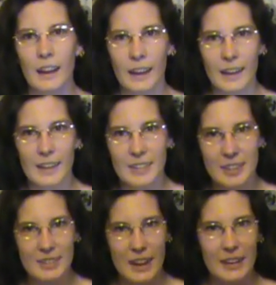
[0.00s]
Hey guys,
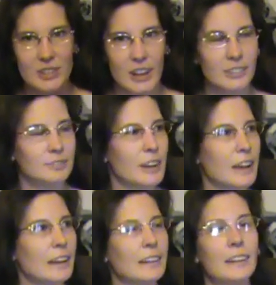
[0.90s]
it's AJ,
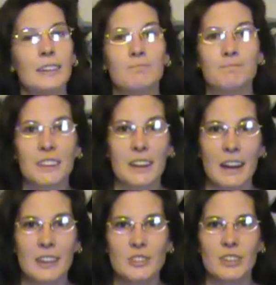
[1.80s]
and
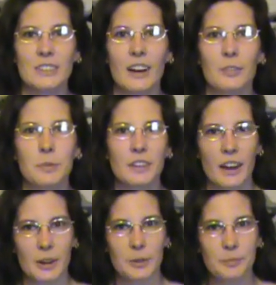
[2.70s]
as you can tell from the
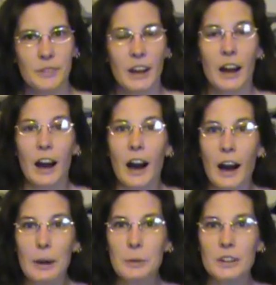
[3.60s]
title,
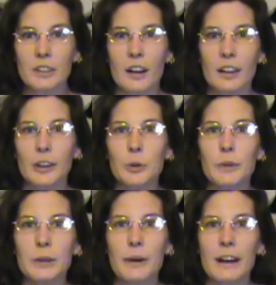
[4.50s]
I want to talk a little
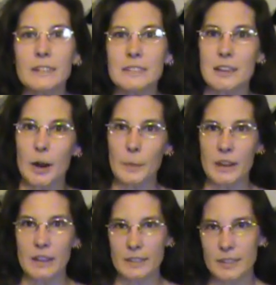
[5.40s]
bit about
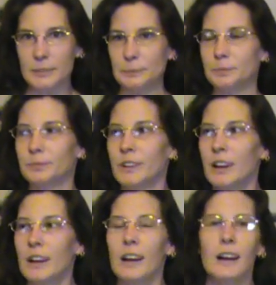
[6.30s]
zombies.
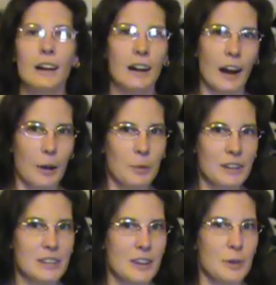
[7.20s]
I
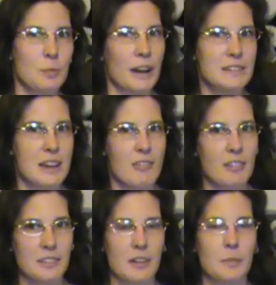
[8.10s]
want to tell you my take
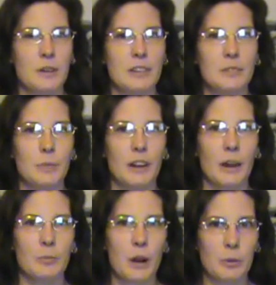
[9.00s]
on zombies, but
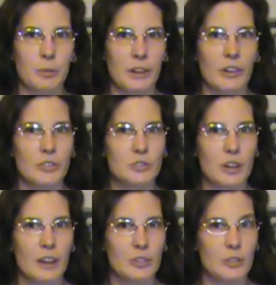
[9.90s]
I'm probably going to
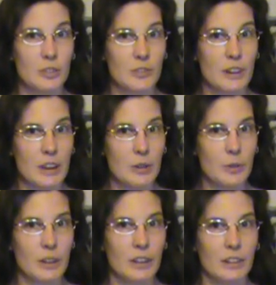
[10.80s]
try to do this
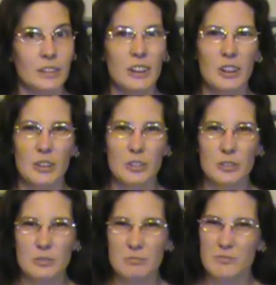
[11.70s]
video in
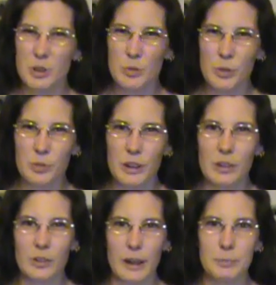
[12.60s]
2 or 3
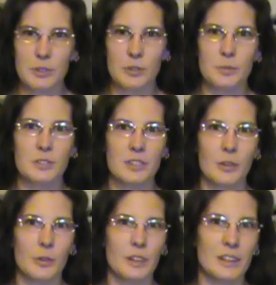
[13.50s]
little excerpts
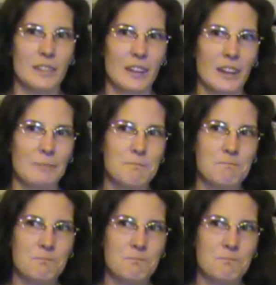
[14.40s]
so that